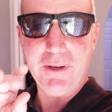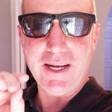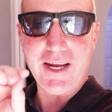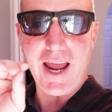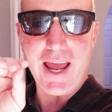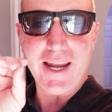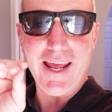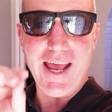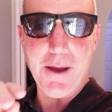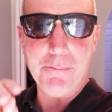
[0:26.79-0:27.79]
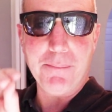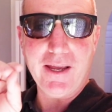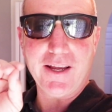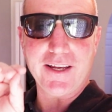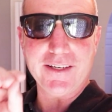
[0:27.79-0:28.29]
be an
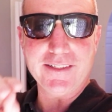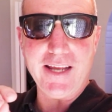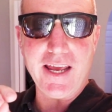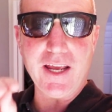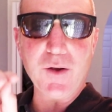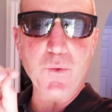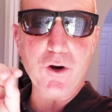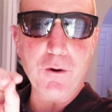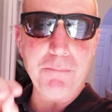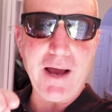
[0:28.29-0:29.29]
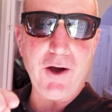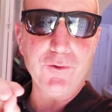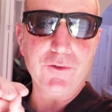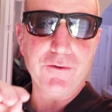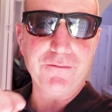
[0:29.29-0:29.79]
epic day. We're
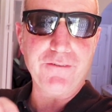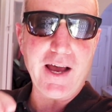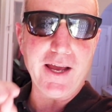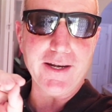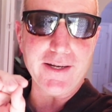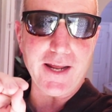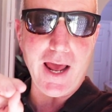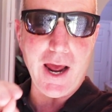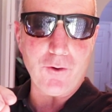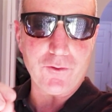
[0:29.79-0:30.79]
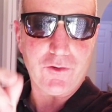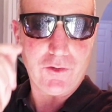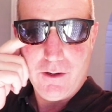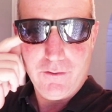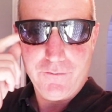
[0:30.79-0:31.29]
about to find
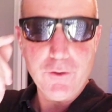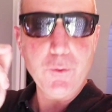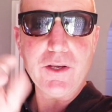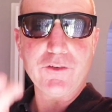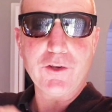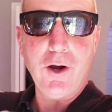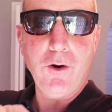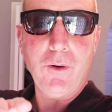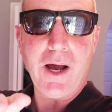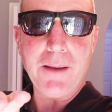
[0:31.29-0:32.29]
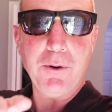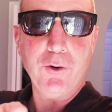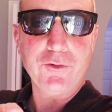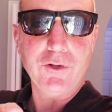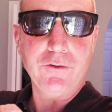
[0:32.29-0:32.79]
out. A few weeks ago, I
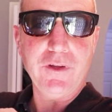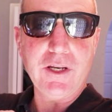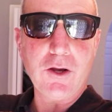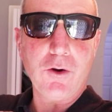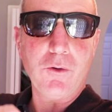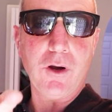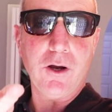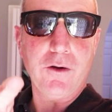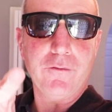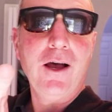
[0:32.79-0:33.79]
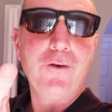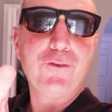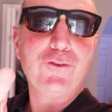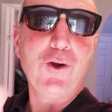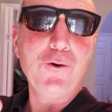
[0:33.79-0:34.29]
posted a video of, of
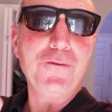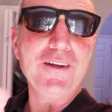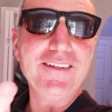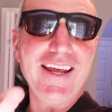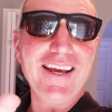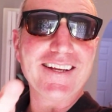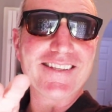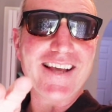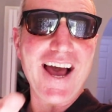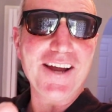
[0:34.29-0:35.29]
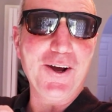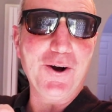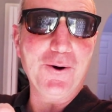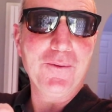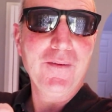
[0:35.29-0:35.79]
Sophie
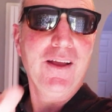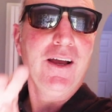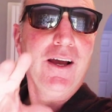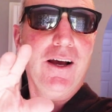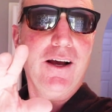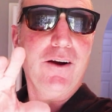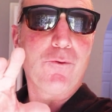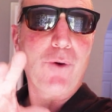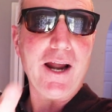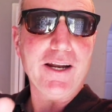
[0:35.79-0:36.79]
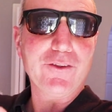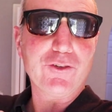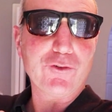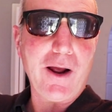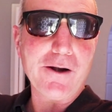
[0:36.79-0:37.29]
De riding the
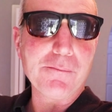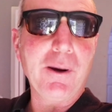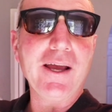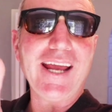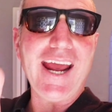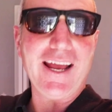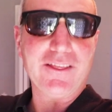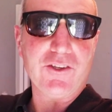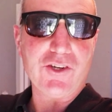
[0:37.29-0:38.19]
Strider bike at the